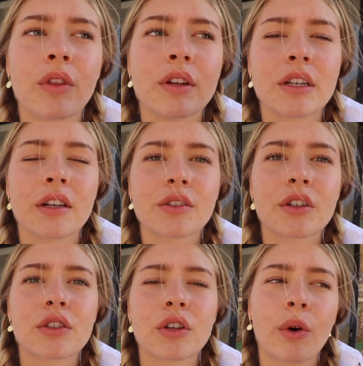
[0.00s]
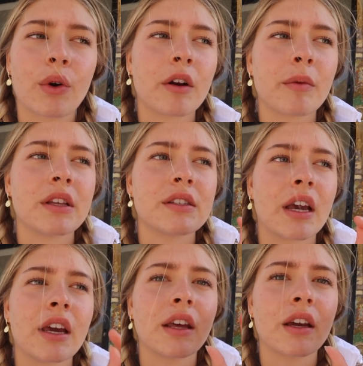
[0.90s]
The details are so incredibly
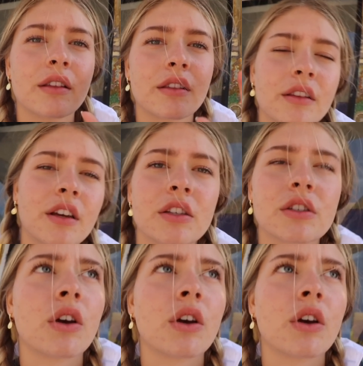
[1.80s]
insane. Like, it's